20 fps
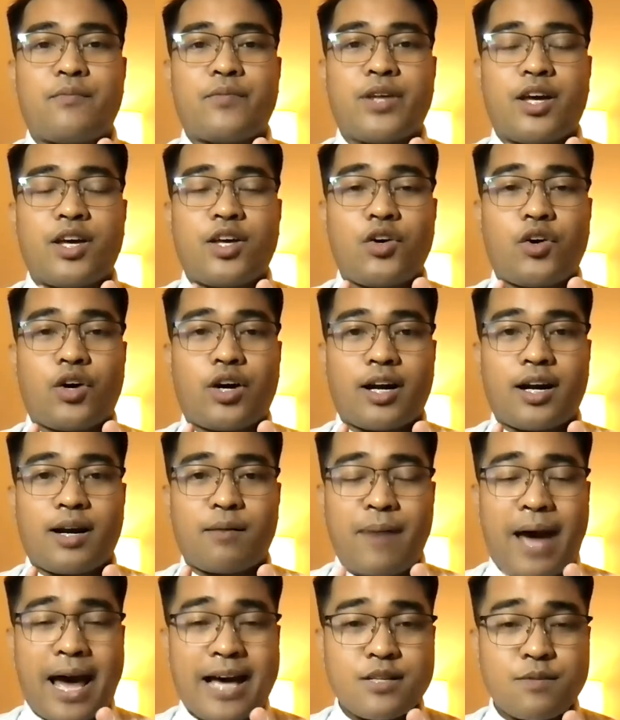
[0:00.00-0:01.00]
your
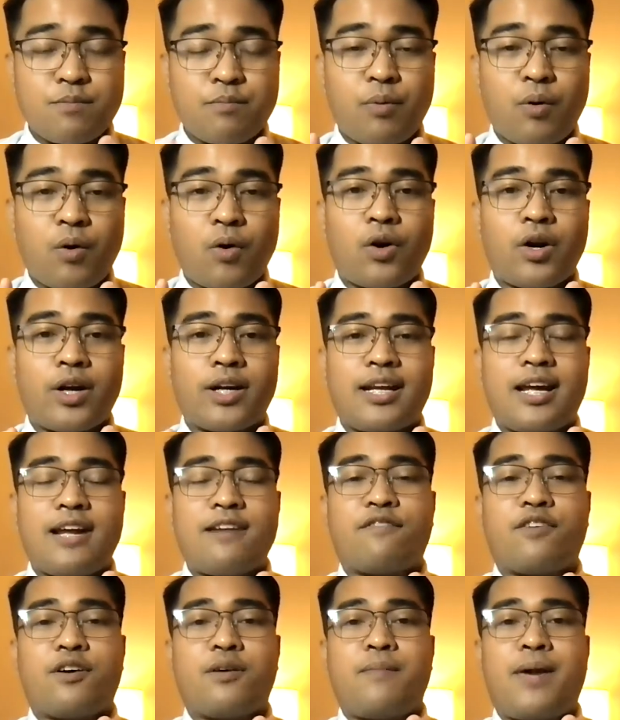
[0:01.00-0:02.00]
passport
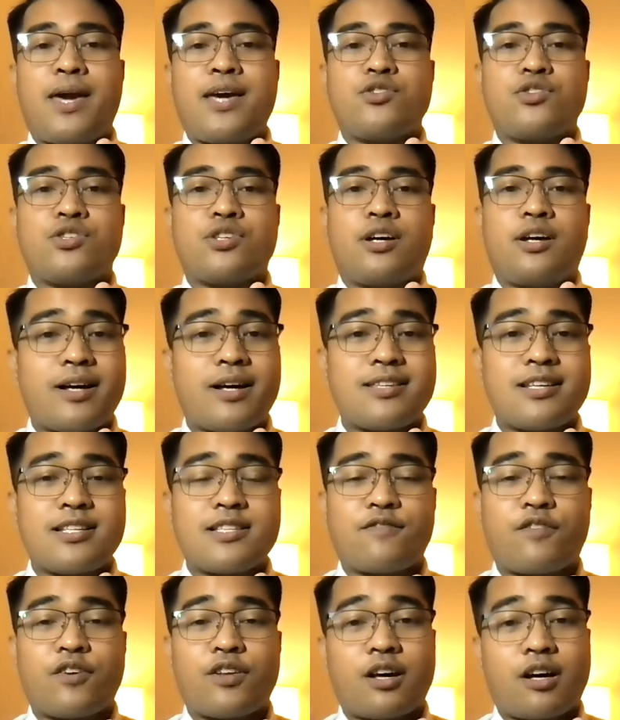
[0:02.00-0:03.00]
information because
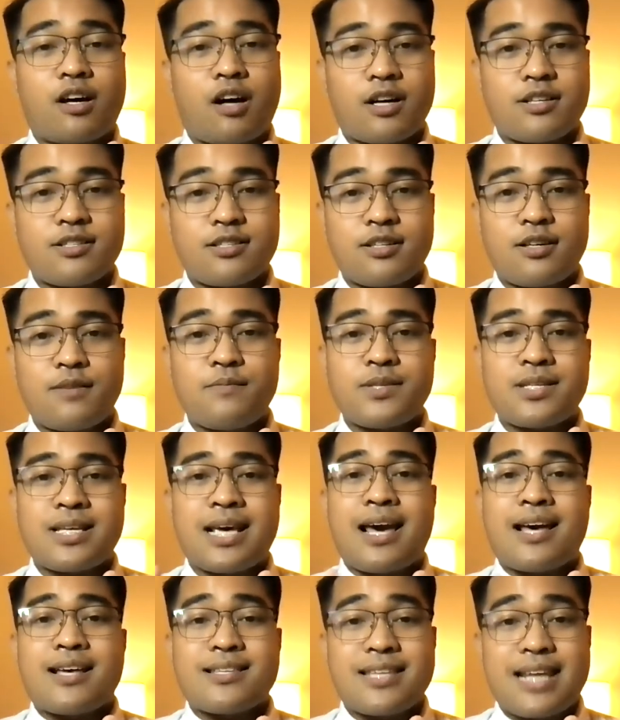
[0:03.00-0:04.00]
it's for the customs
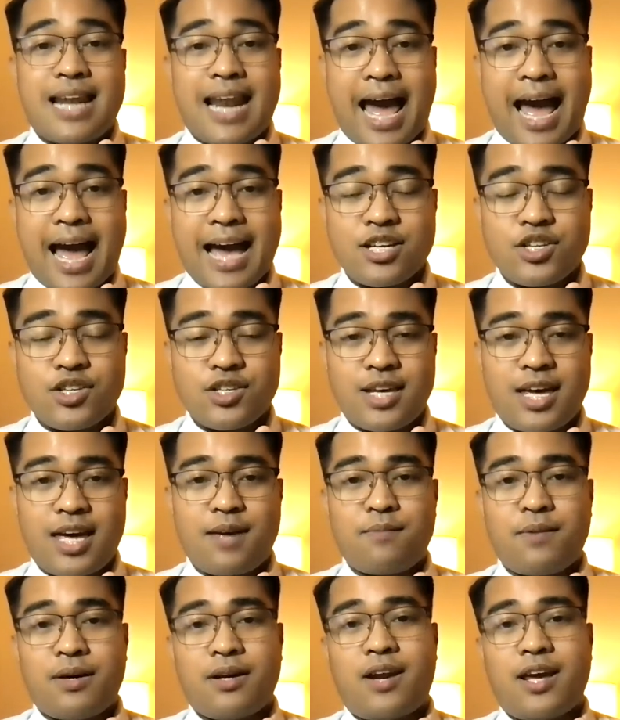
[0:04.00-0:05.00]
slash
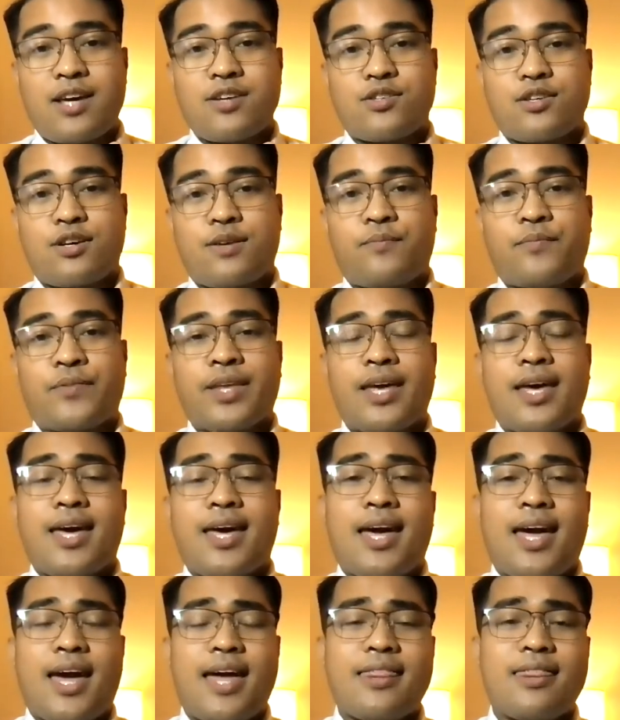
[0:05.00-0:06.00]
immigration.
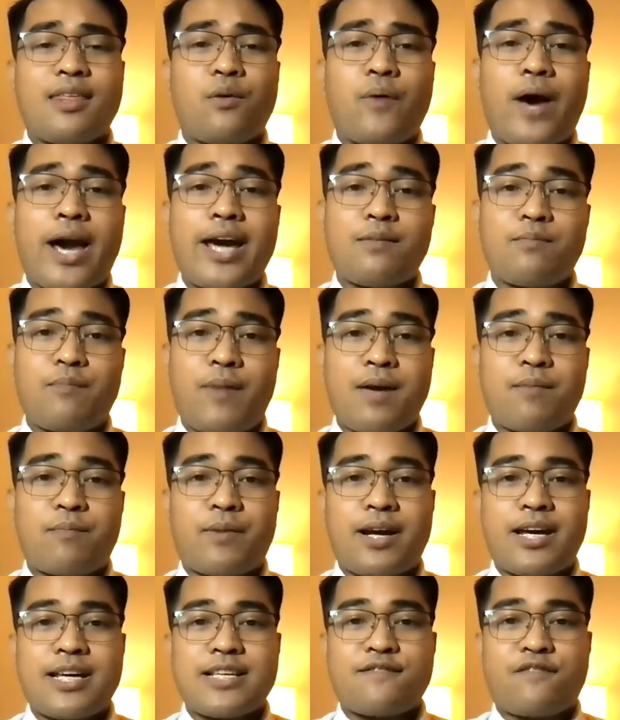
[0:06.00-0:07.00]
And the white
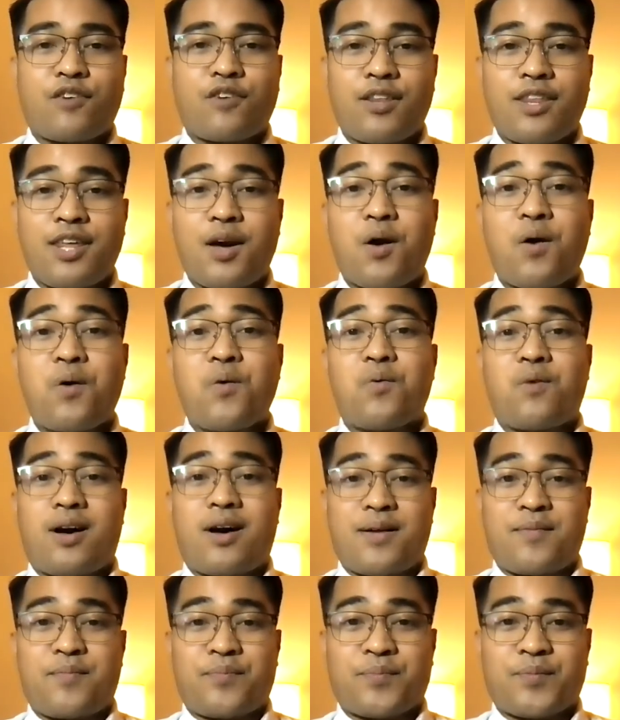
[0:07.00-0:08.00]
paper is for the
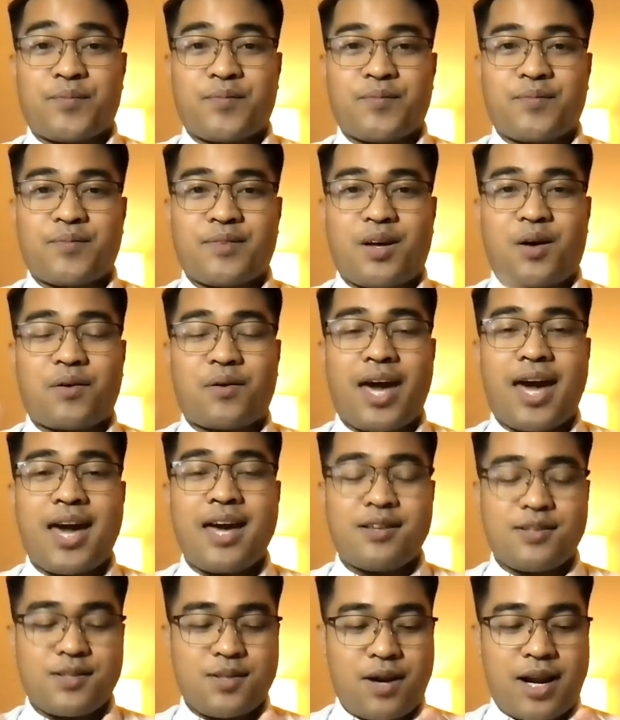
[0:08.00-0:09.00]
OWA.
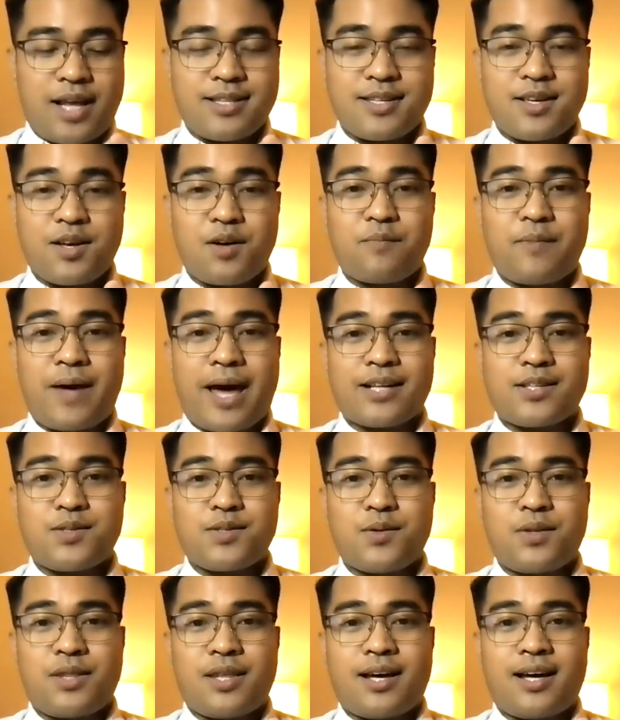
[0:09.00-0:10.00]
Okay, so let's go back
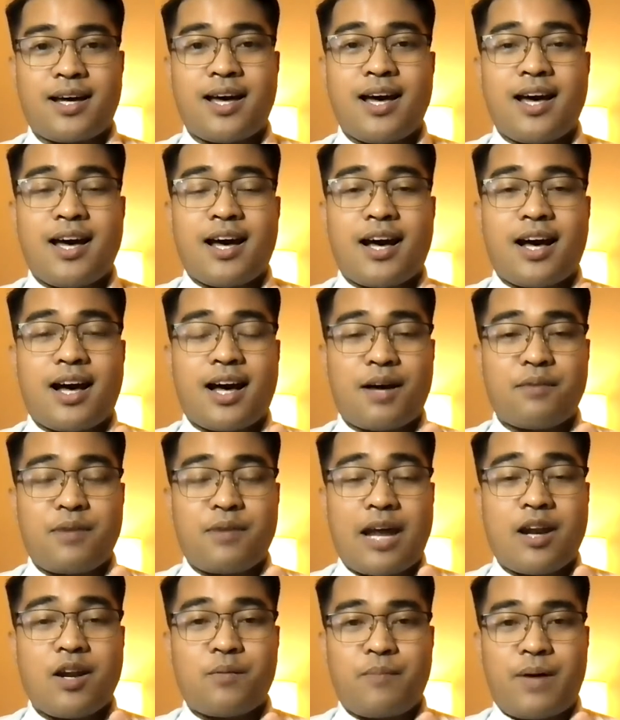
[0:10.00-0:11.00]
to the
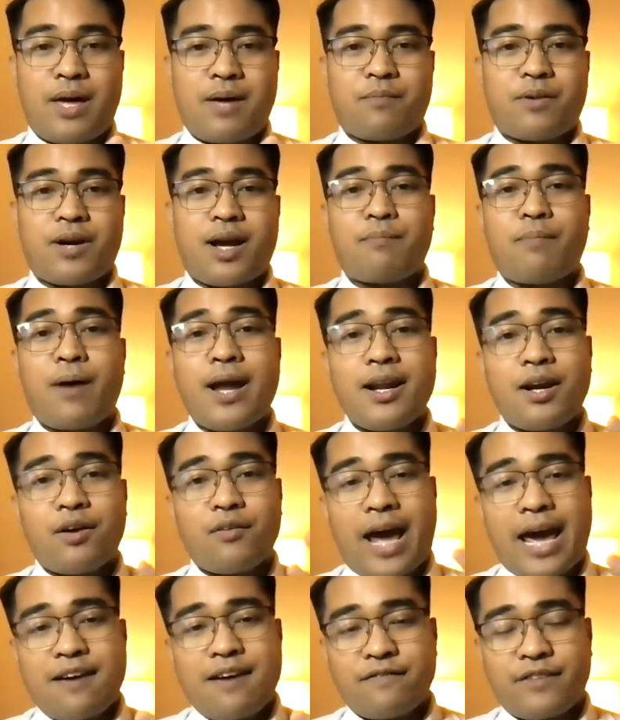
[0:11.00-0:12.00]
yellow paper. Upon
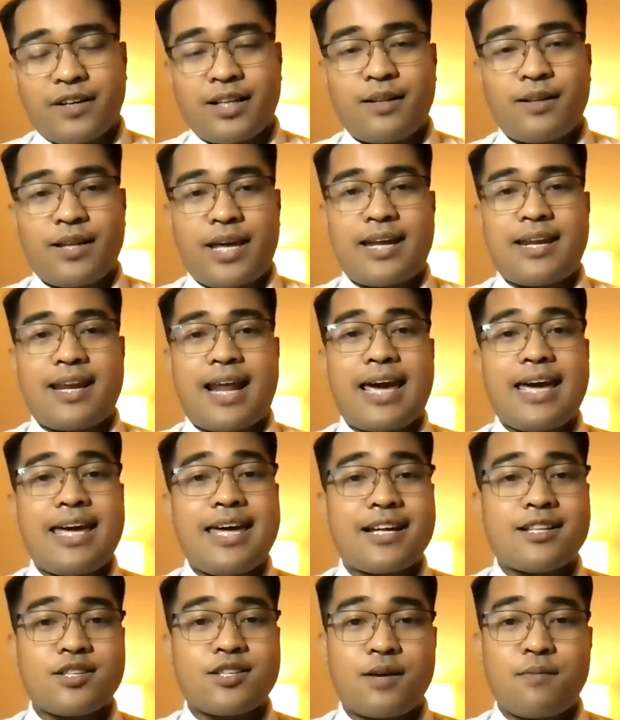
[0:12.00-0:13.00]
arrival in
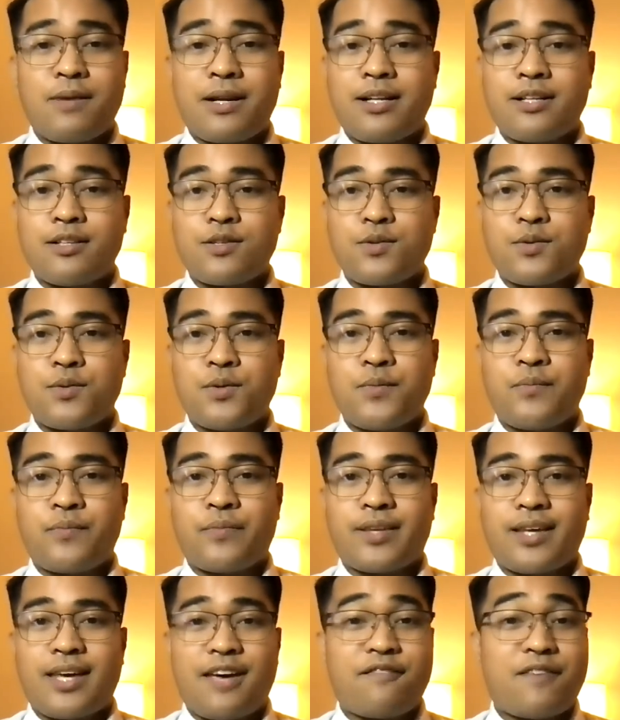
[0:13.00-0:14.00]
NAIA Terminal 2,
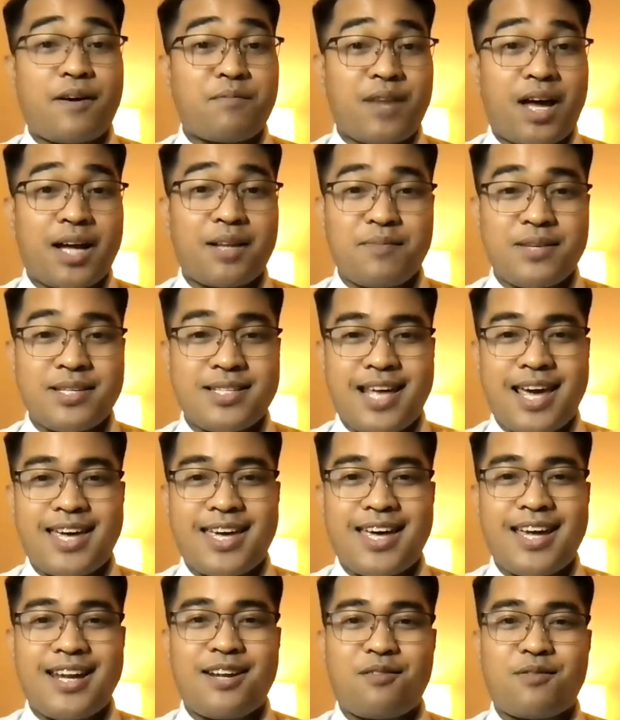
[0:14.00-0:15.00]
if I'm not
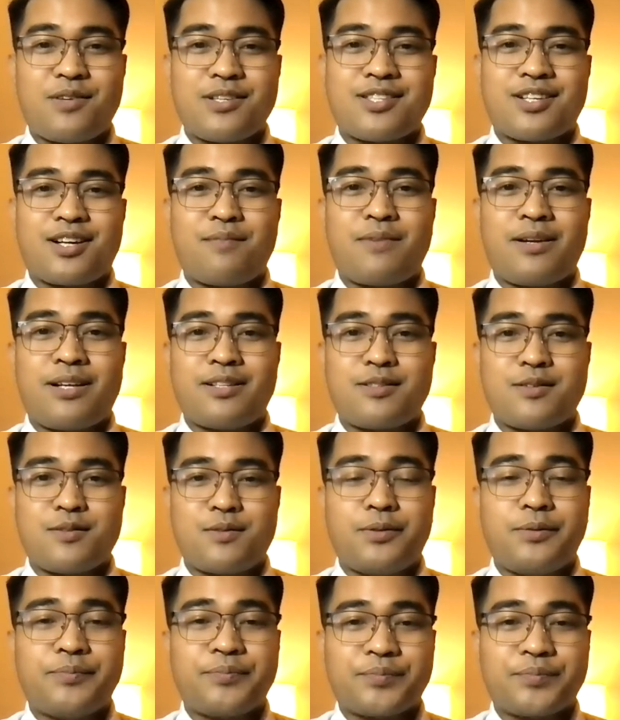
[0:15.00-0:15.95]
mistaken, it was Terminal 2,